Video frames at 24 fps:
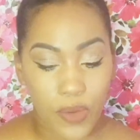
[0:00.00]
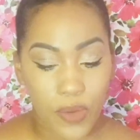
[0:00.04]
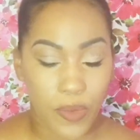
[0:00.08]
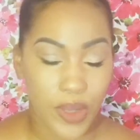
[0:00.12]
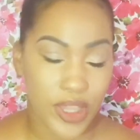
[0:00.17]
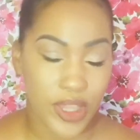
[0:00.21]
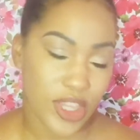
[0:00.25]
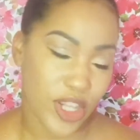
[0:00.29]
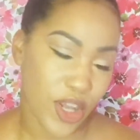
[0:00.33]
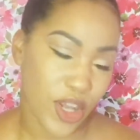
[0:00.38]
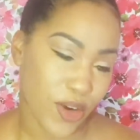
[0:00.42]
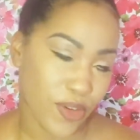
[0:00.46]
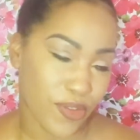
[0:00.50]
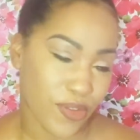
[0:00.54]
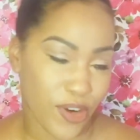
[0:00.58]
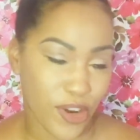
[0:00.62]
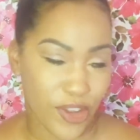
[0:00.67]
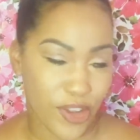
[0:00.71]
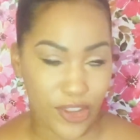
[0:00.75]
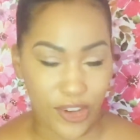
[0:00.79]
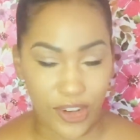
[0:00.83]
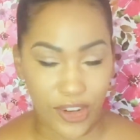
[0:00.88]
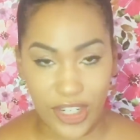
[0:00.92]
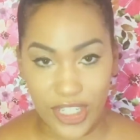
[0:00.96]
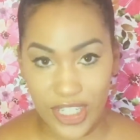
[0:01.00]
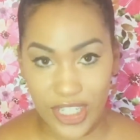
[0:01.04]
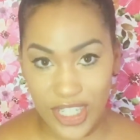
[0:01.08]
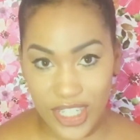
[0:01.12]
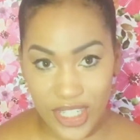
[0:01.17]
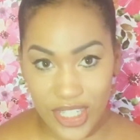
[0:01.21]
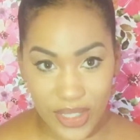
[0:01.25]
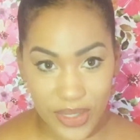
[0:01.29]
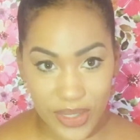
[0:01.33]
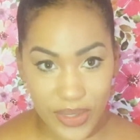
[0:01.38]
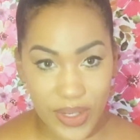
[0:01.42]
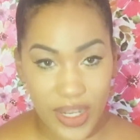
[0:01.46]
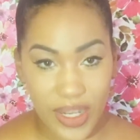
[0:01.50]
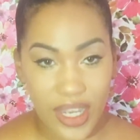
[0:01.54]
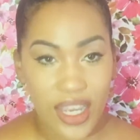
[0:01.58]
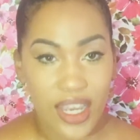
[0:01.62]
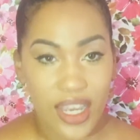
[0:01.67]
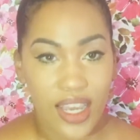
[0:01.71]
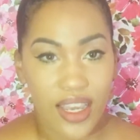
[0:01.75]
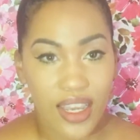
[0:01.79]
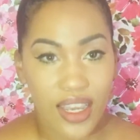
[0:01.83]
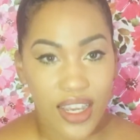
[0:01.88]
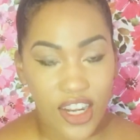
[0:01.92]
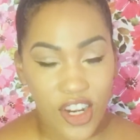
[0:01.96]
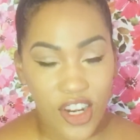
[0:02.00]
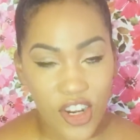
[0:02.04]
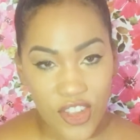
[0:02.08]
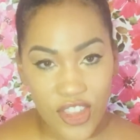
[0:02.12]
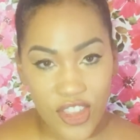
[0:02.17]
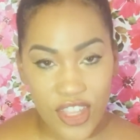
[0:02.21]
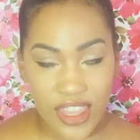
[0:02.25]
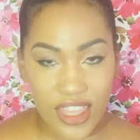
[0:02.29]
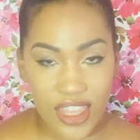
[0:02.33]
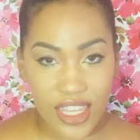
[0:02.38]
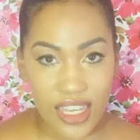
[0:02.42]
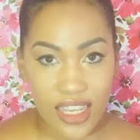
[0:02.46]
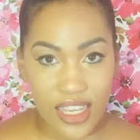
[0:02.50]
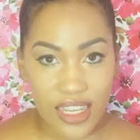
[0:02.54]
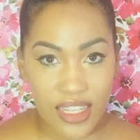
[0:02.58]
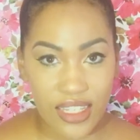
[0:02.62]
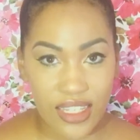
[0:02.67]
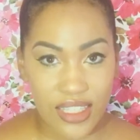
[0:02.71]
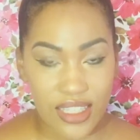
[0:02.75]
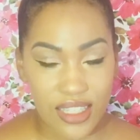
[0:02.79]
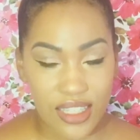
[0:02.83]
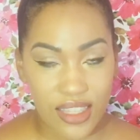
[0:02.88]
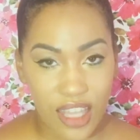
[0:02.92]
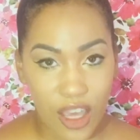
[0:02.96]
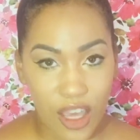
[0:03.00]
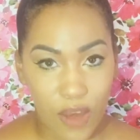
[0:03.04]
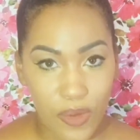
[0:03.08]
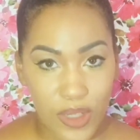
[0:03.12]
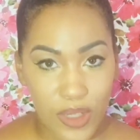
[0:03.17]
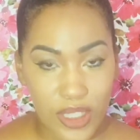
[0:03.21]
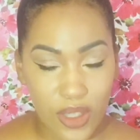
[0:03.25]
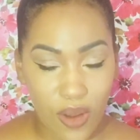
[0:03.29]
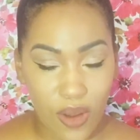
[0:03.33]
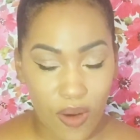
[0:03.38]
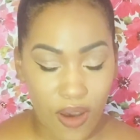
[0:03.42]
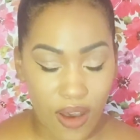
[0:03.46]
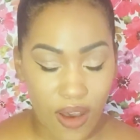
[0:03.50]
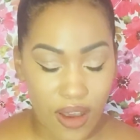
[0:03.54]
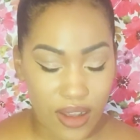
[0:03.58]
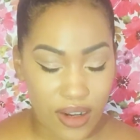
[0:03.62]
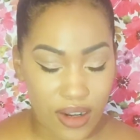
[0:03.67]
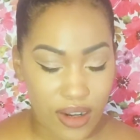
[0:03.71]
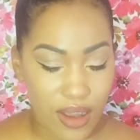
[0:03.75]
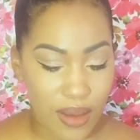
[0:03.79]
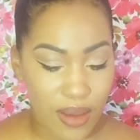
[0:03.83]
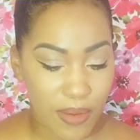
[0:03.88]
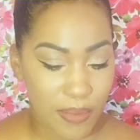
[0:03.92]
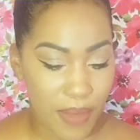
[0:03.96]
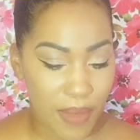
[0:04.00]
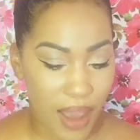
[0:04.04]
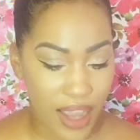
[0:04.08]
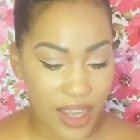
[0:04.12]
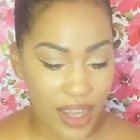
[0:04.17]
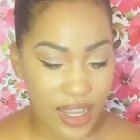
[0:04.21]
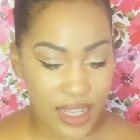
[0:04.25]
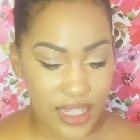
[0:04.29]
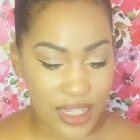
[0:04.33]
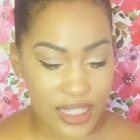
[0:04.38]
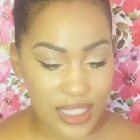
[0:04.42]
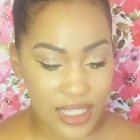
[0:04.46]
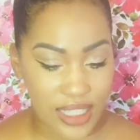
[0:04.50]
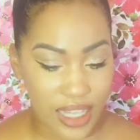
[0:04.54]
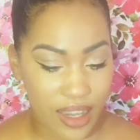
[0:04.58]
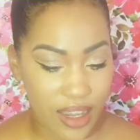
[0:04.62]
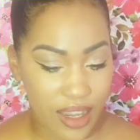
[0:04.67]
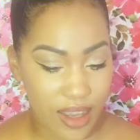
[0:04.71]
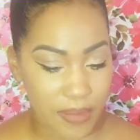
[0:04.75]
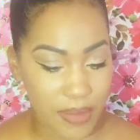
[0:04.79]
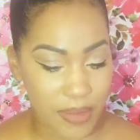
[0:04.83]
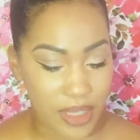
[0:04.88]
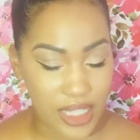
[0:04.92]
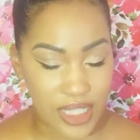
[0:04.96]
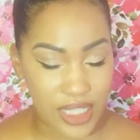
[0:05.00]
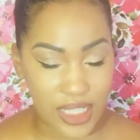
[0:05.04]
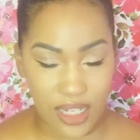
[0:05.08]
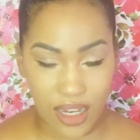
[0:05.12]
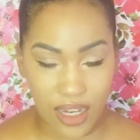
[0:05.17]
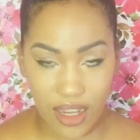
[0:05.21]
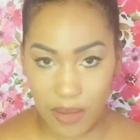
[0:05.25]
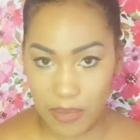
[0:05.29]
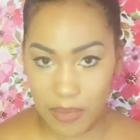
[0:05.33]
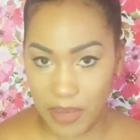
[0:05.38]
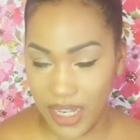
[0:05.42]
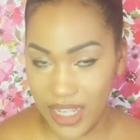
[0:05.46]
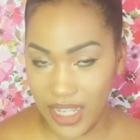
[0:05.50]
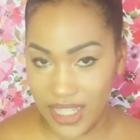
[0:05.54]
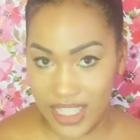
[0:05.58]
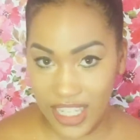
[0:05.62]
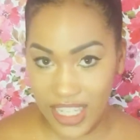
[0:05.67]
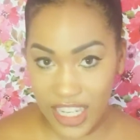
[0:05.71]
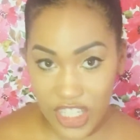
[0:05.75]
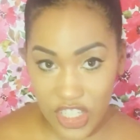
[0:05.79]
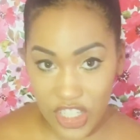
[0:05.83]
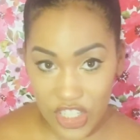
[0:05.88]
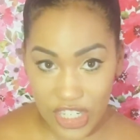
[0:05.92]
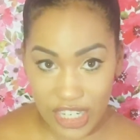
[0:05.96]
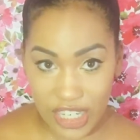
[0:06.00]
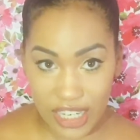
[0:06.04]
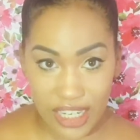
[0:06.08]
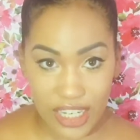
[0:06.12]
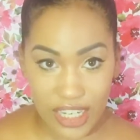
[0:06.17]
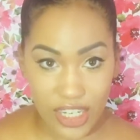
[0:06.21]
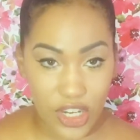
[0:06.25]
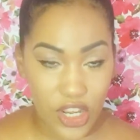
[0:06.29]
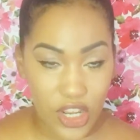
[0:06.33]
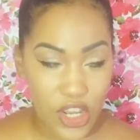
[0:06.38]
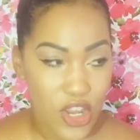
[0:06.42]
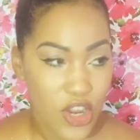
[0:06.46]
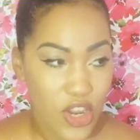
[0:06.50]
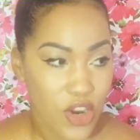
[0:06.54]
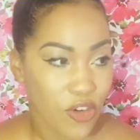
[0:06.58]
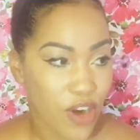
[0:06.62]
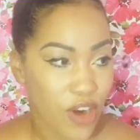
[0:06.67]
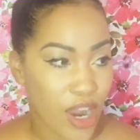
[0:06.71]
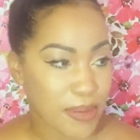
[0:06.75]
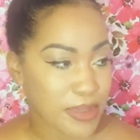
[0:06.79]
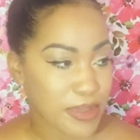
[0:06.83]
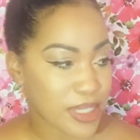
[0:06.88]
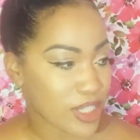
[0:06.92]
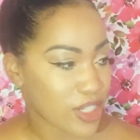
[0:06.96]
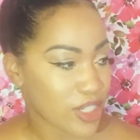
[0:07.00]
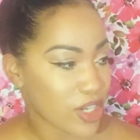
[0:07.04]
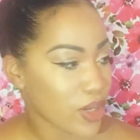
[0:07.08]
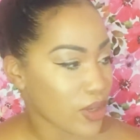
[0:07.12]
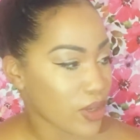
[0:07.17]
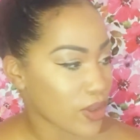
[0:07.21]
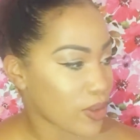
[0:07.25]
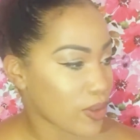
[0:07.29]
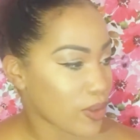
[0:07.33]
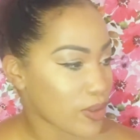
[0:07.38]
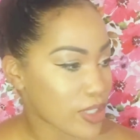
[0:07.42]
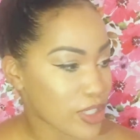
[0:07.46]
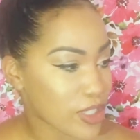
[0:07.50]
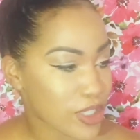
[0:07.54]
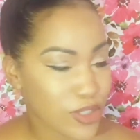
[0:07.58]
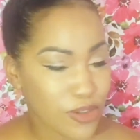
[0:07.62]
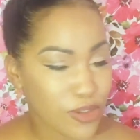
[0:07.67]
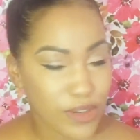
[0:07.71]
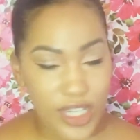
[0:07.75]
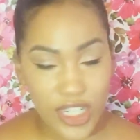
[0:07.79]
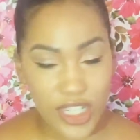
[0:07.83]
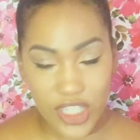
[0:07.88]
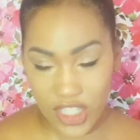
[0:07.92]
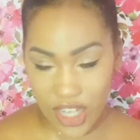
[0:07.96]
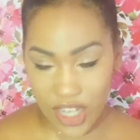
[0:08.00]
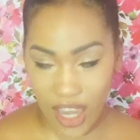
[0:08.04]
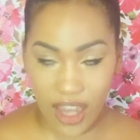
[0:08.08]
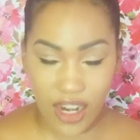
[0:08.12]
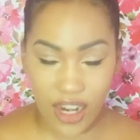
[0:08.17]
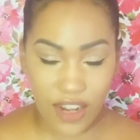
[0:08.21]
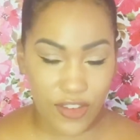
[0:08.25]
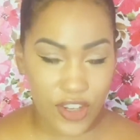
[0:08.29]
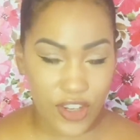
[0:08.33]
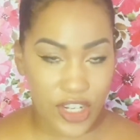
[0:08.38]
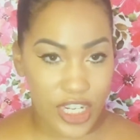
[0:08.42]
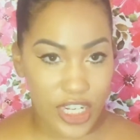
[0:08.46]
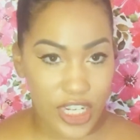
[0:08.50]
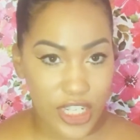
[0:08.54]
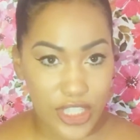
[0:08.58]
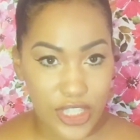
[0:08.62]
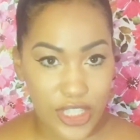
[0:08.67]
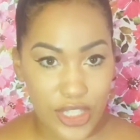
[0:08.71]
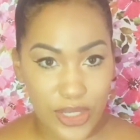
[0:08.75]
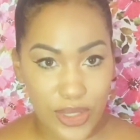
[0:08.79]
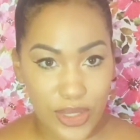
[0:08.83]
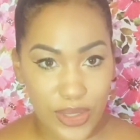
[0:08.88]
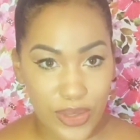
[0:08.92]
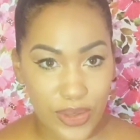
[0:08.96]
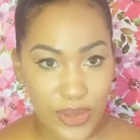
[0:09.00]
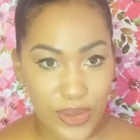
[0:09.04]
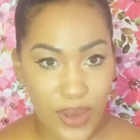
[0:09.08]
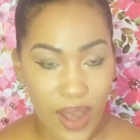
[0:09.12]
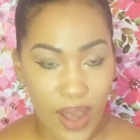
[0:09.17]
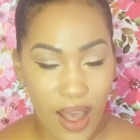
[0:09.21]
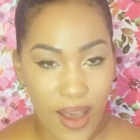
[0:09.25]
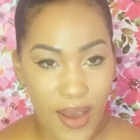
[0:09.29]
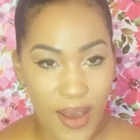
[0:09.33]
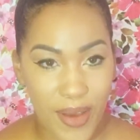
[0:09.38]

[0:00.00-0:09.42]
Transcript: with no further ado, here are the things that was on my exam. Listen up, pay attention, grab some notes, screenshot if you need to.